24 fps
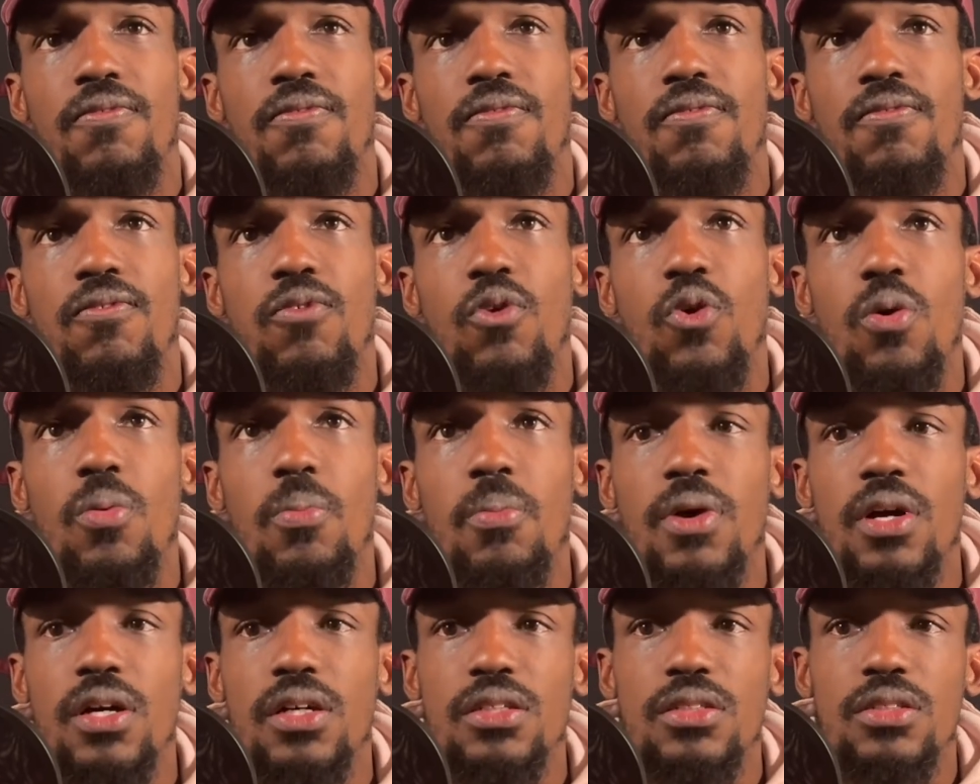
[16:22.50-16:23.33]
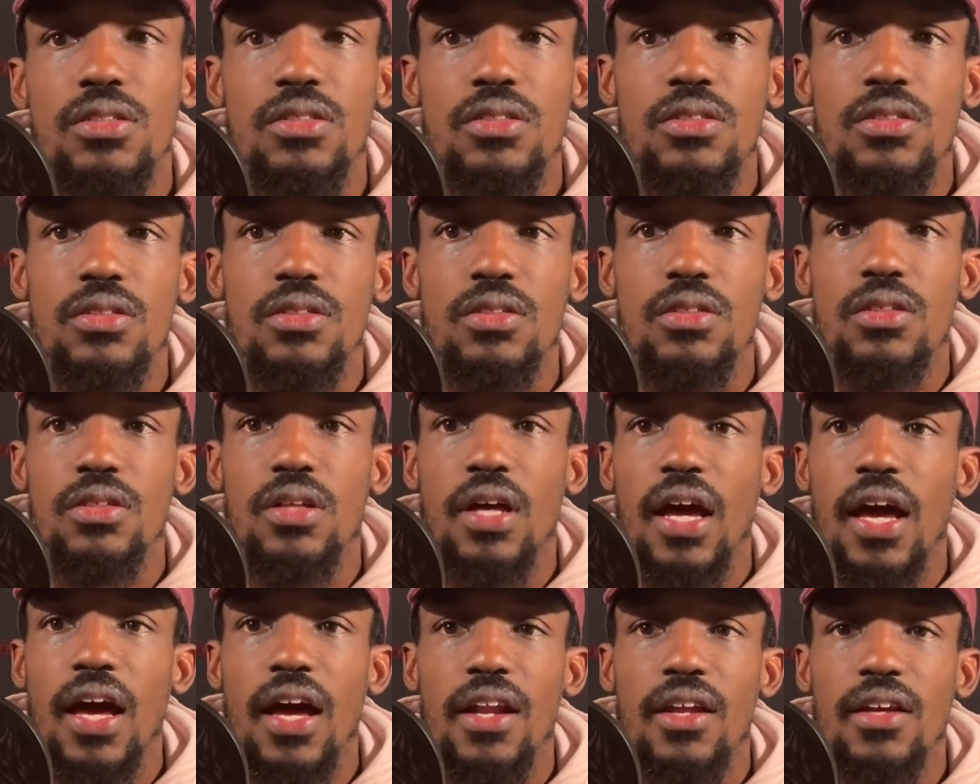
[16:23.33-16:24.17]
4 months
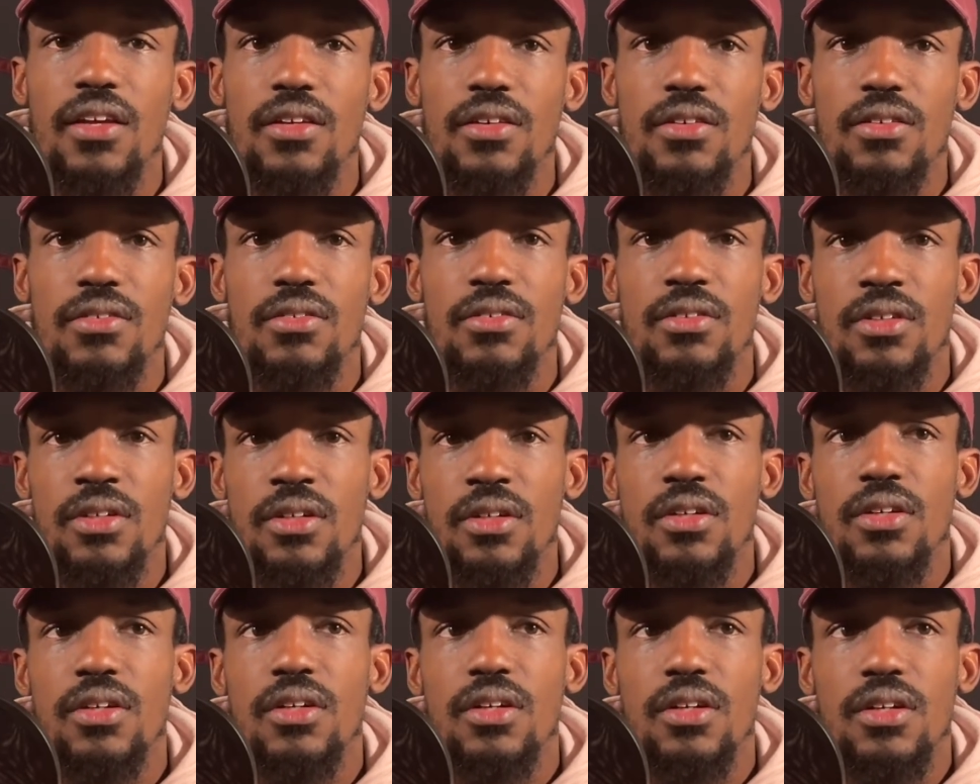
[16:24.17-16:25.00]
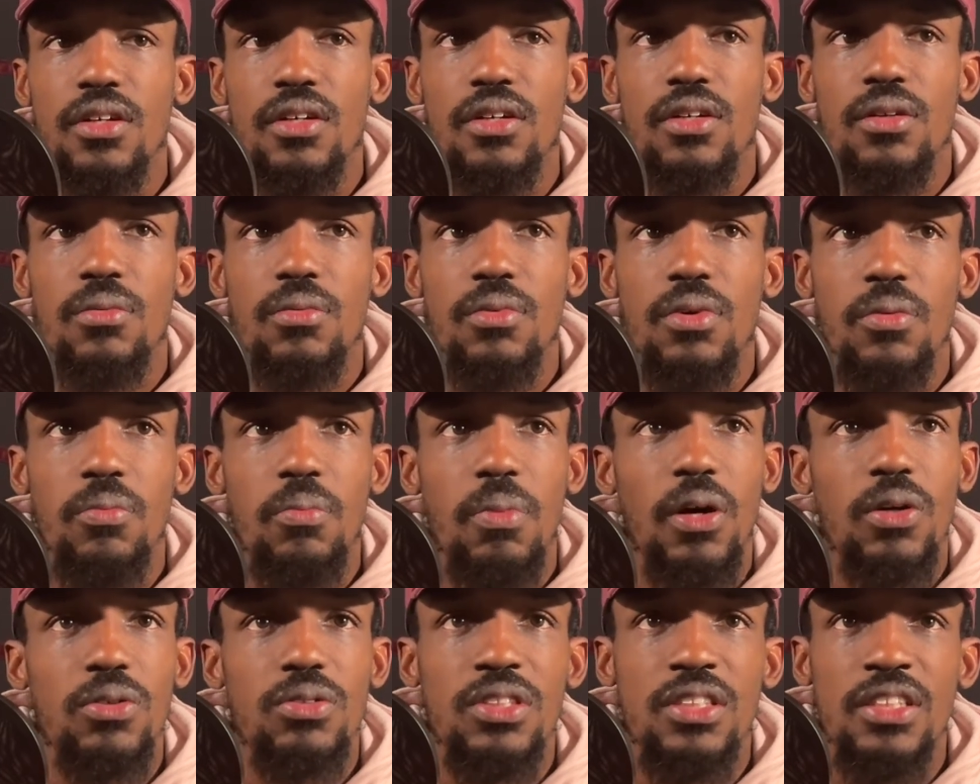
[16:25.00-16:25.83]
to edit and
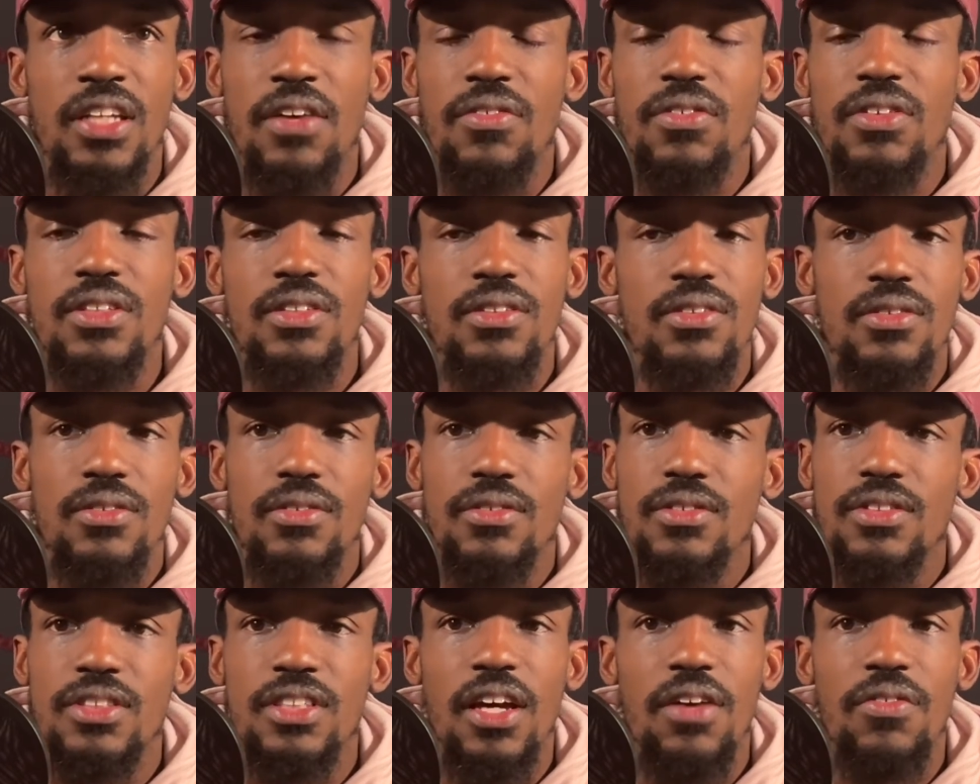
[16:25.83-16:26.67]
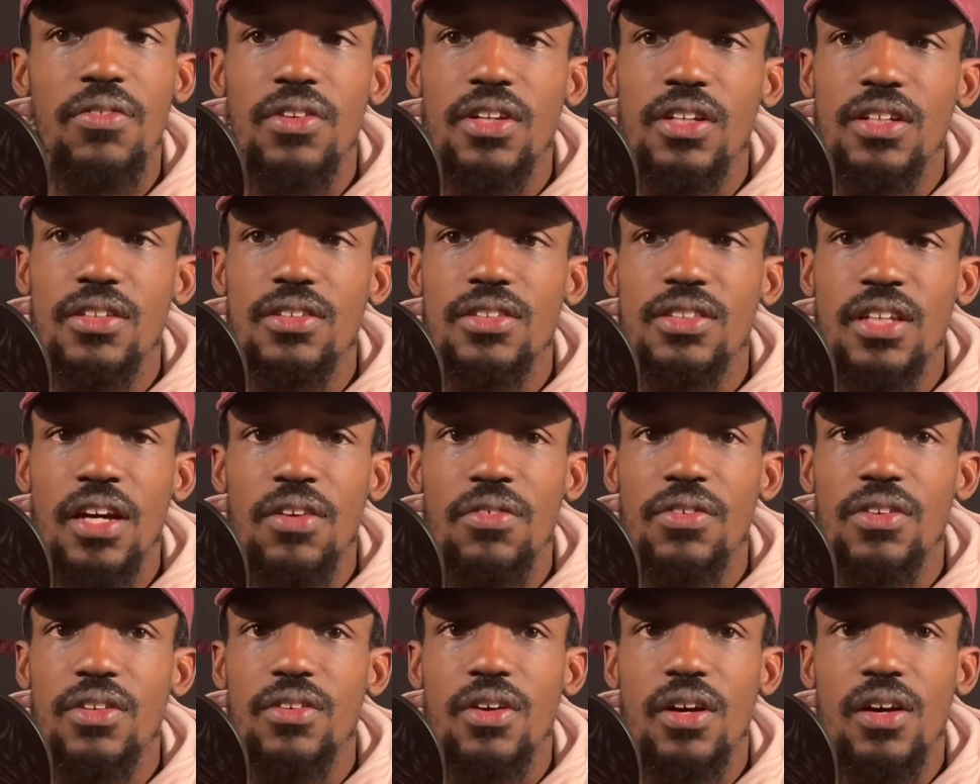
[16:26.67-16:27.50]
about seven
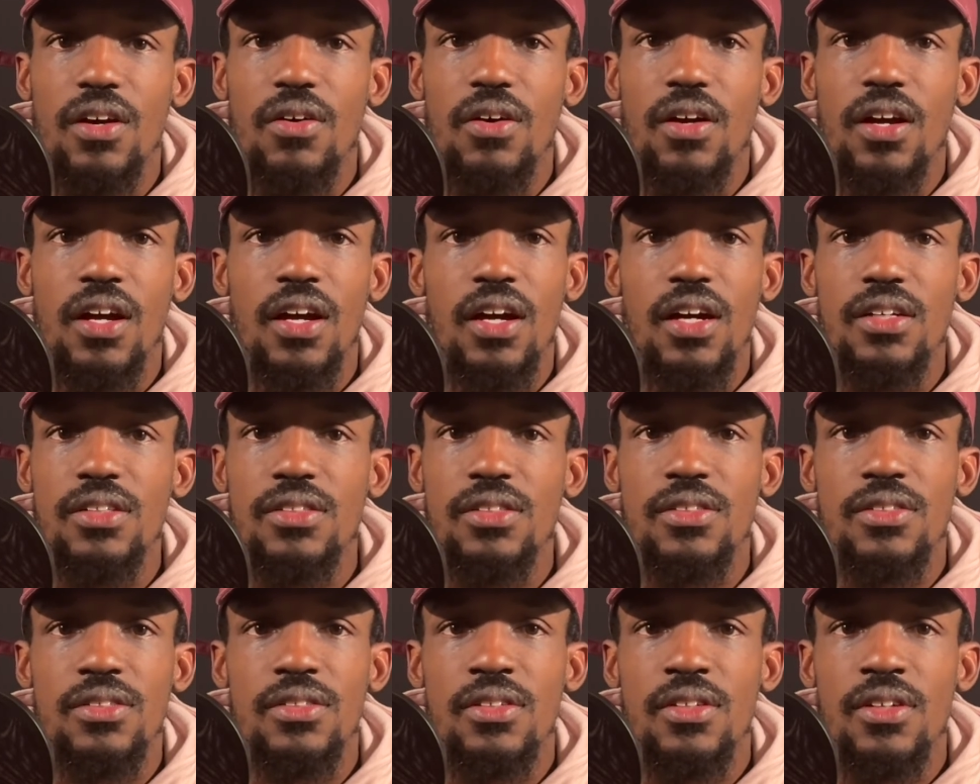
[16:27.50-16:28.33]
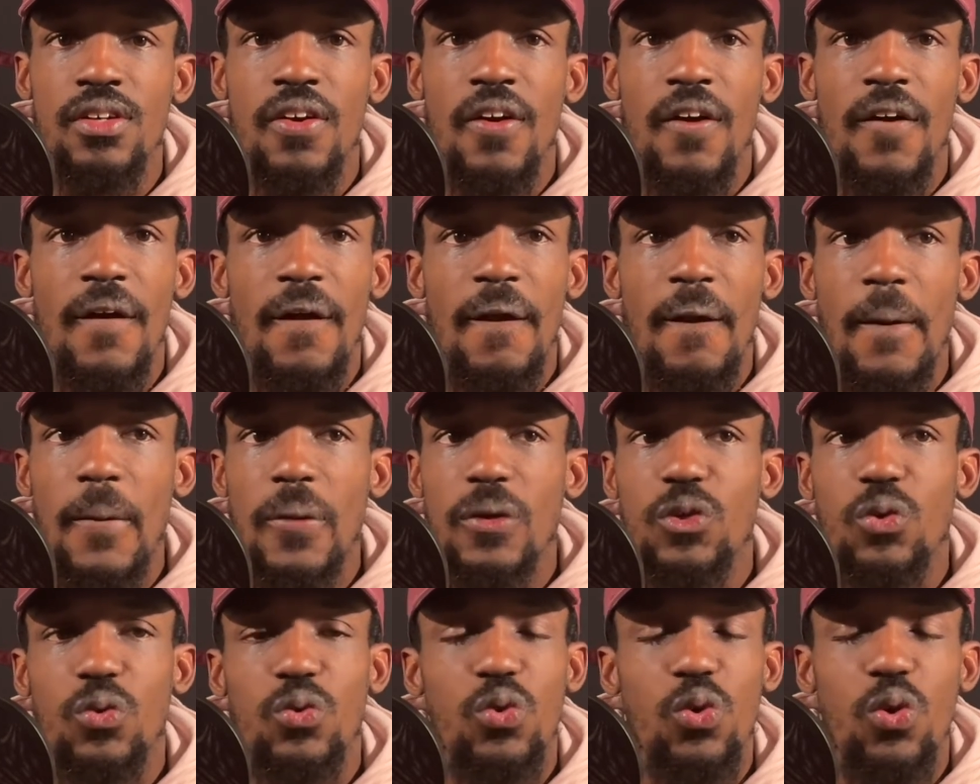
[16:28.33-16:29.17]
cuts.
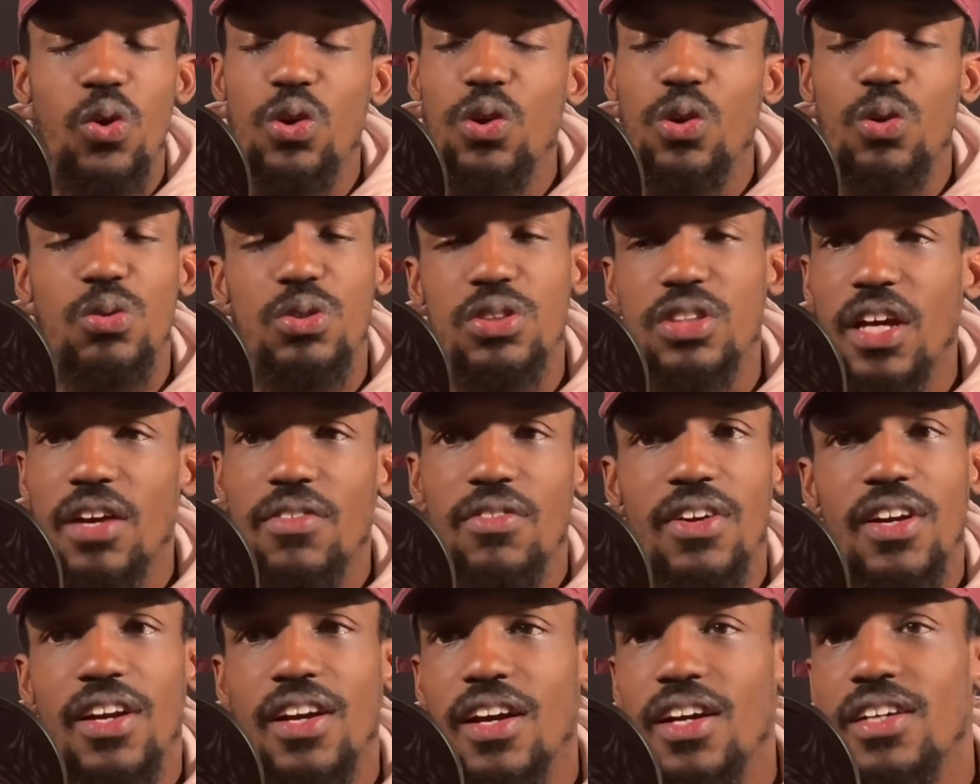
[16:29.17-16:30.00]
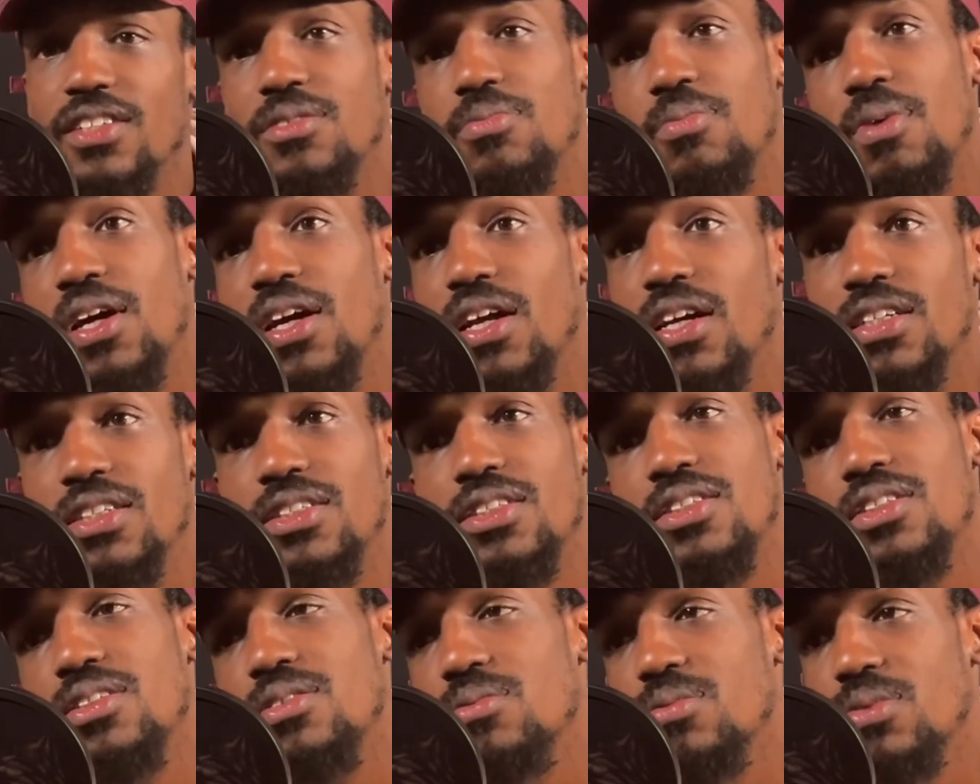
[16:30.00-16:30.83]
So during those 7 cuts, man, that
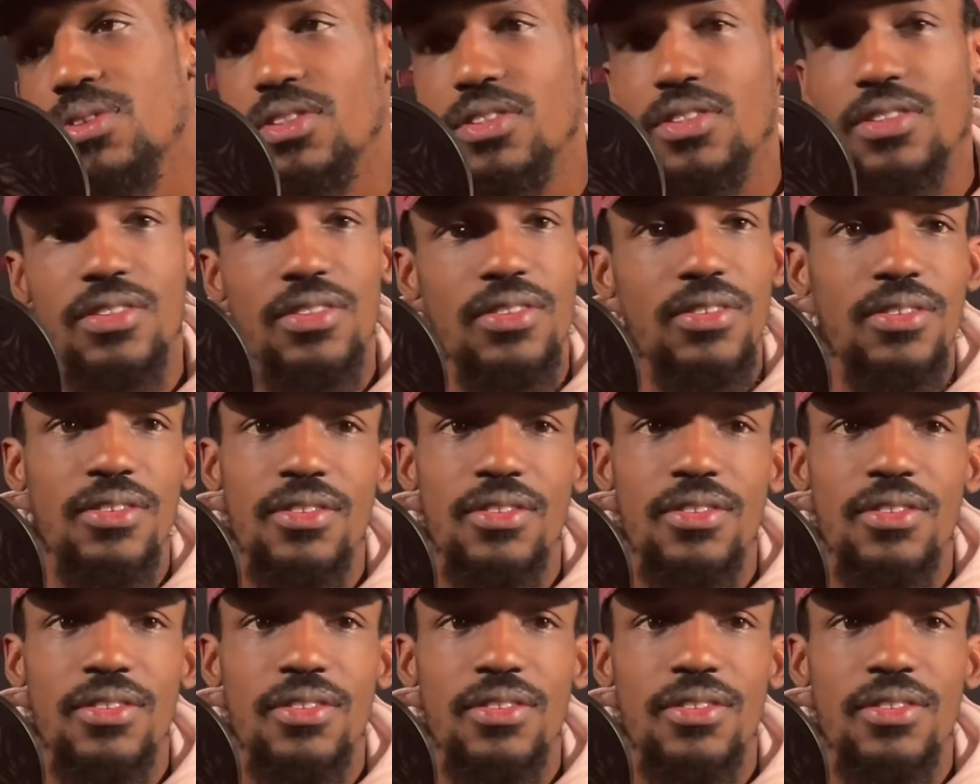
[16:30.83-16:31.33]
shit was